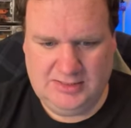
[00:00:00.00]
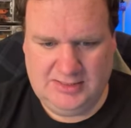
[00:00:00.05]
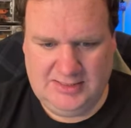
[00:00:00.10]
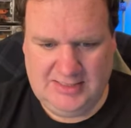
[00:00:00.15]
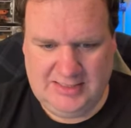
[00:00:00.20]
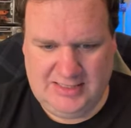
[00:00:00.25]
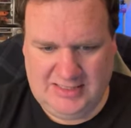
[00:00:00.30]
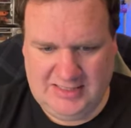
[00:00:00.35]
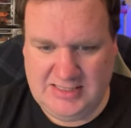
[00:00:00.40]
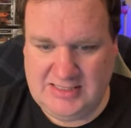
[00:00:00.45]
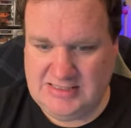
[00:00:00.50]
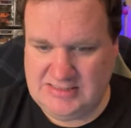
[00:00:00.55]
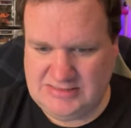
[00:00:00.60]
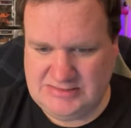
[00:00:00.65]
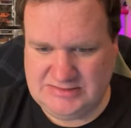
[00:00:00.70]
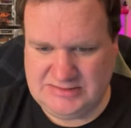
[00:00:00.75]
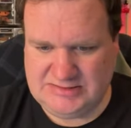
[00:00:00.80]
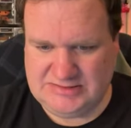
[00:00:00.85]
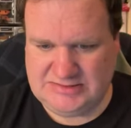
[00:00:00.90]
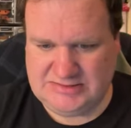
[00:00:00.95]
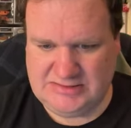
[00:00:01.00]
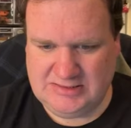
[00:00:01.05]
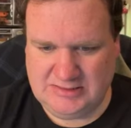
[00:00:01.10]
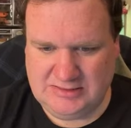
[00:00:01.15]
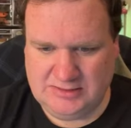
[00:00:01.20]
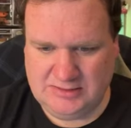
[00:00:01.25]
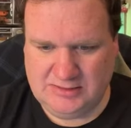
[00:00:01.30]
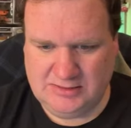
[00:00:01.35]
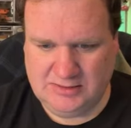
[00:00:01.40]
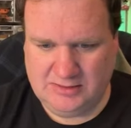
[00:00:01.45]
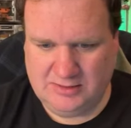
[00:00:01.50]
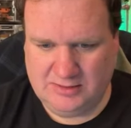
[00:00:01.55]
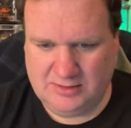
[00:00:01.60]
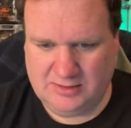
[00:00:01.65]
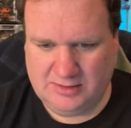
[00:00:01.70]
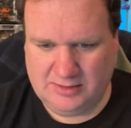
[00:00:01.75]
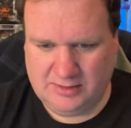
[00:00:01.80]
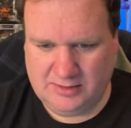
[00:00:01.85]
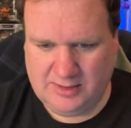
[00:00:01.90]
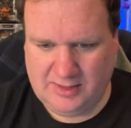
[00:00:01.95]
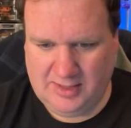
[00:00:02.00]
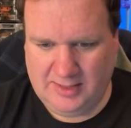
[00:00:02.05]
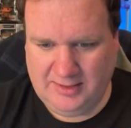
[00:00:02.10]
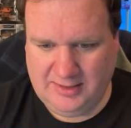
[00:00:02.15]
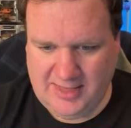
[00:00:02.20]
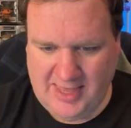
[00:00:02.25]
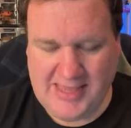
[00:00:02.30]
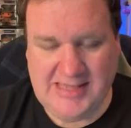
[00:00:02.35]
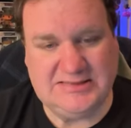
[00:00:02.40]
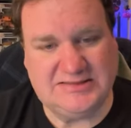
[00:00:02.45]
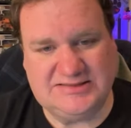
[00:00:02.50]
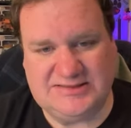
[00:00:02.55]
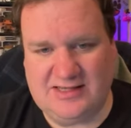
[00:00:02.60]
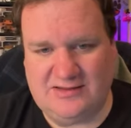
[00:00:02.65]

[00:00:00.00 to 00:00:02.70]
It is a case